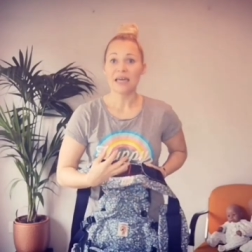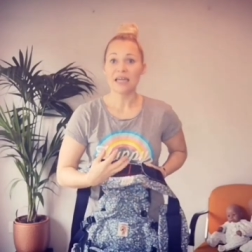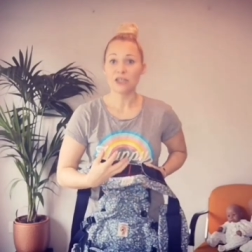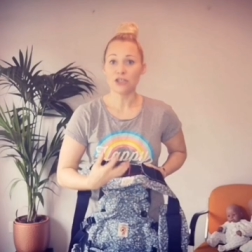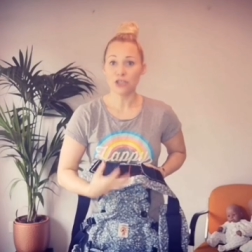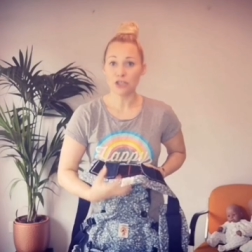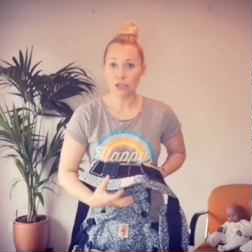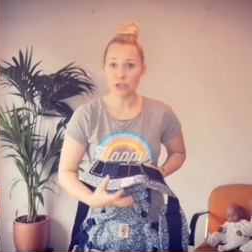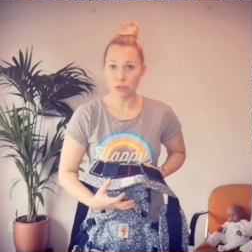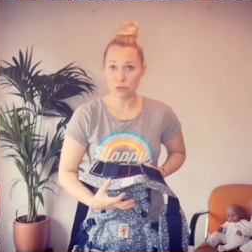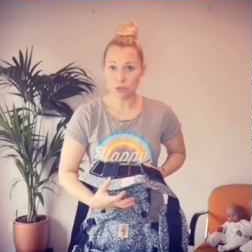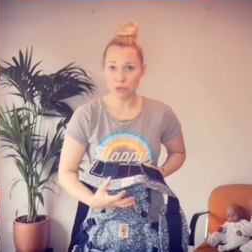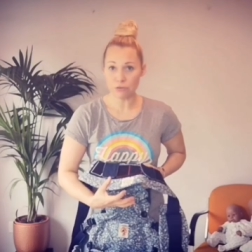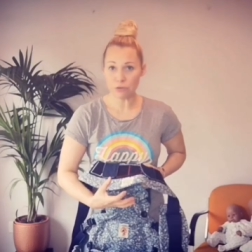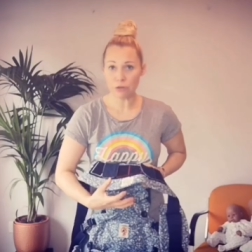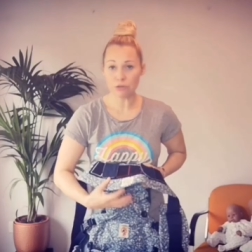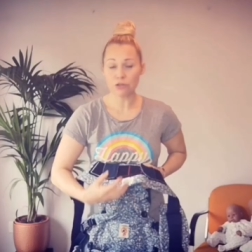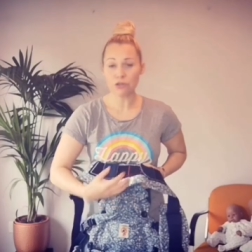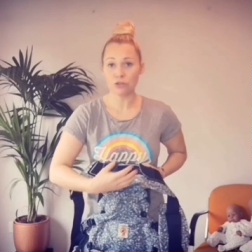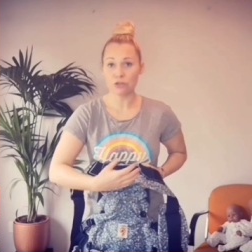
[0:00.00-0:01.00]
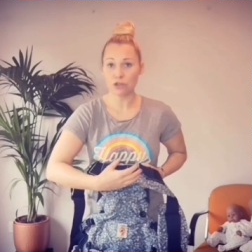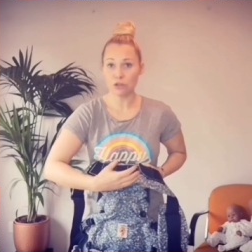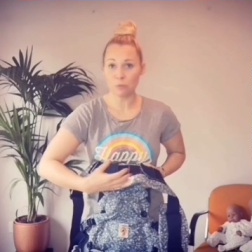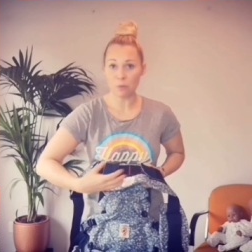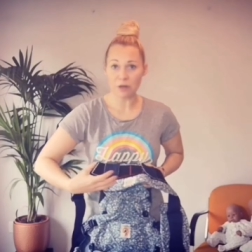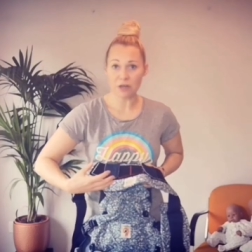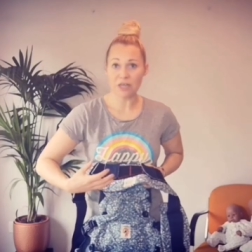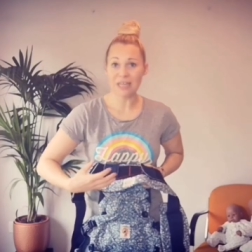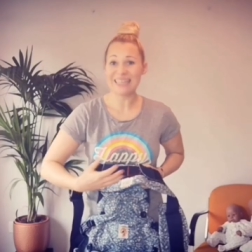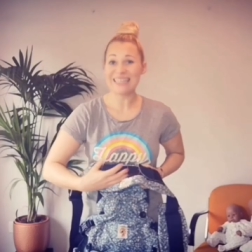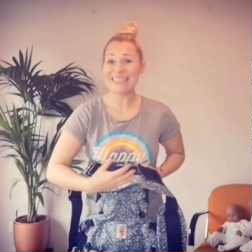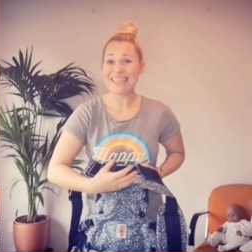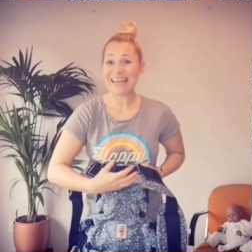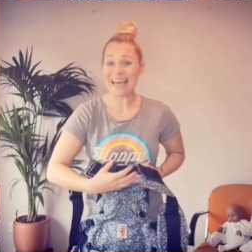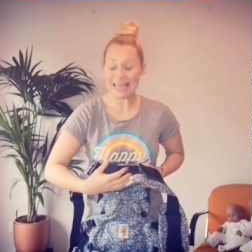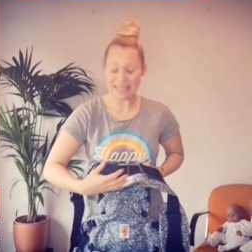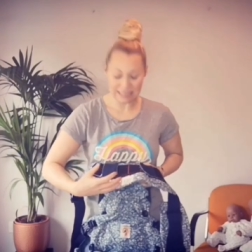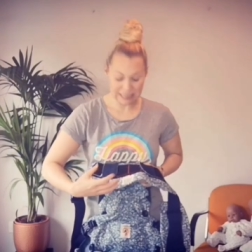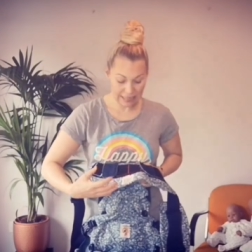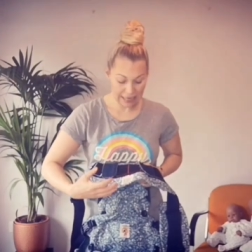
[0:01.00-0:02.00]
is use your own judgment and
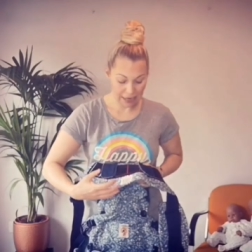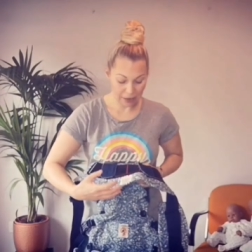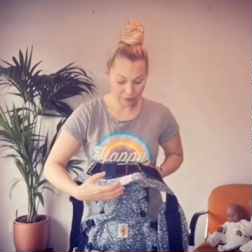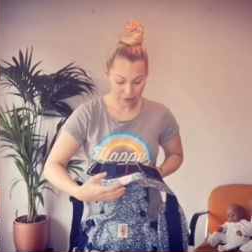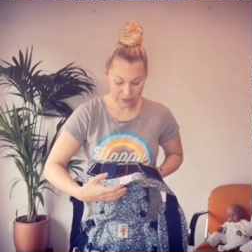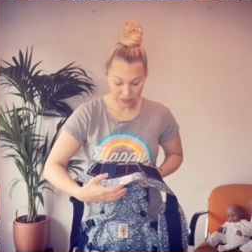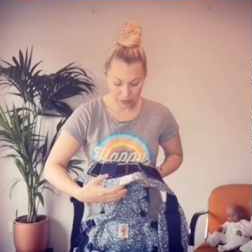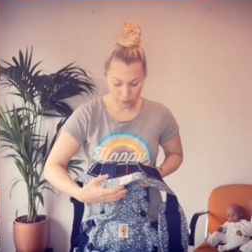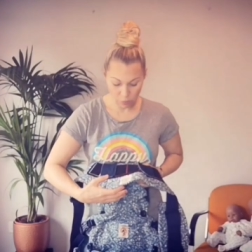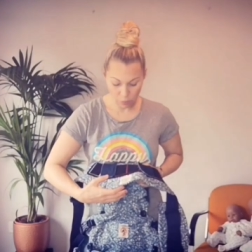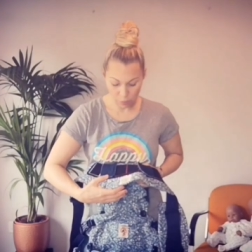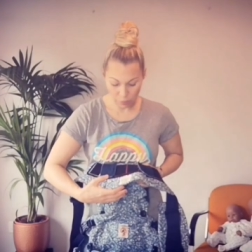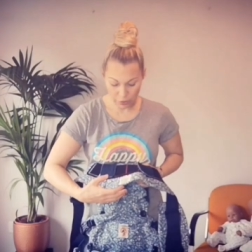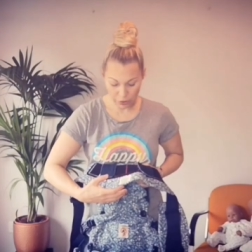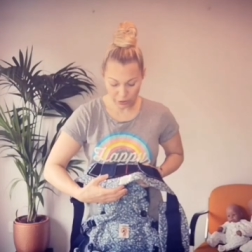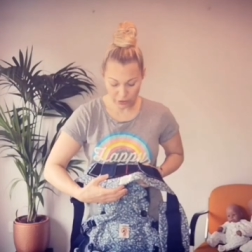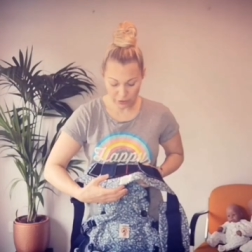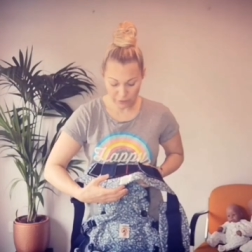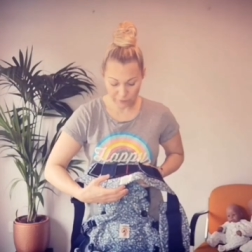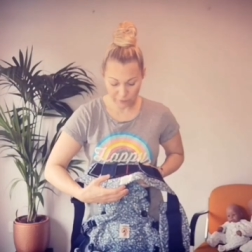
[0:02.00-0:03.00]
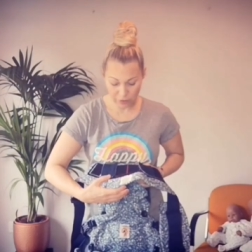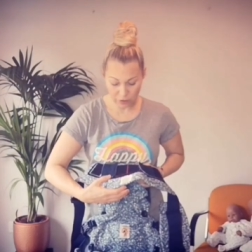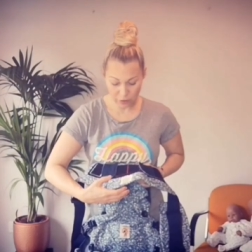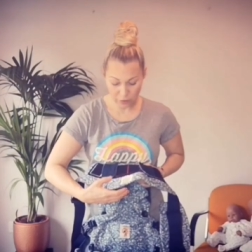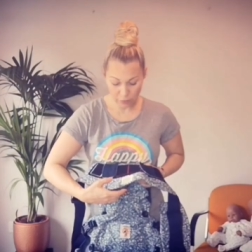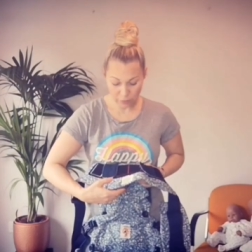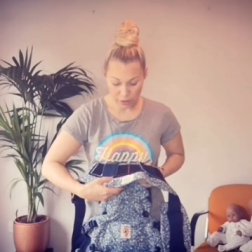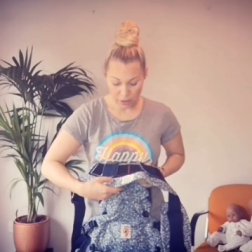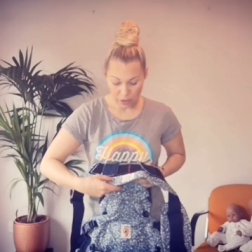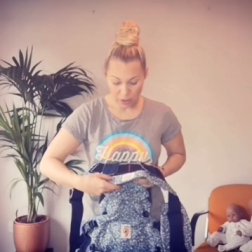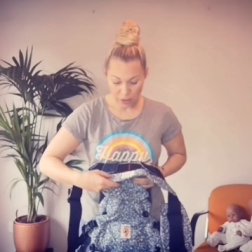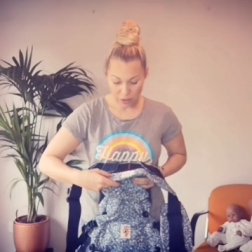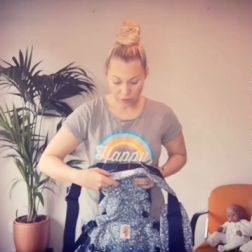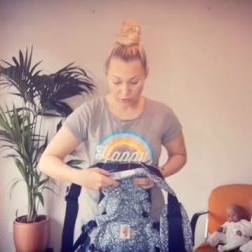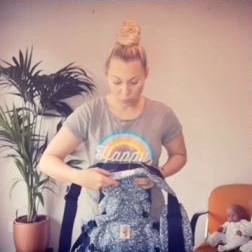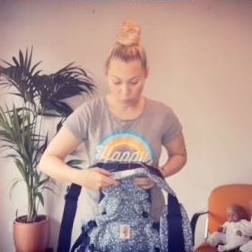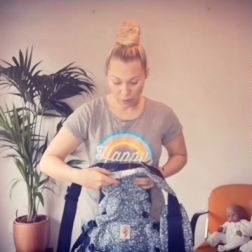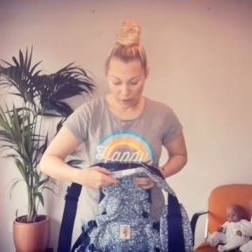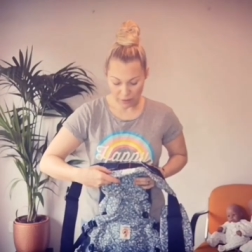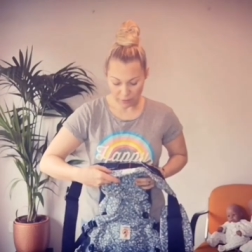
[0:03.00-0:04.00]
test it out and see what works for you
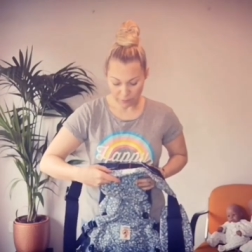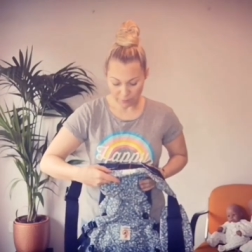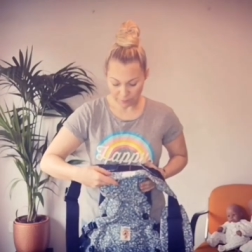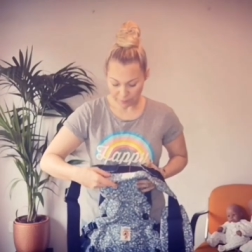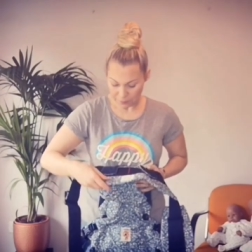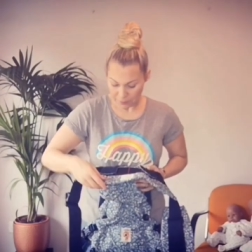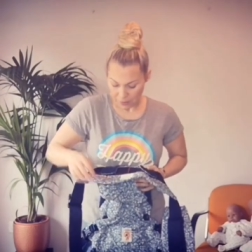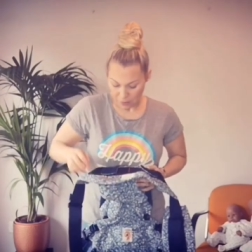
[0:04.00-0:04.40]
as well.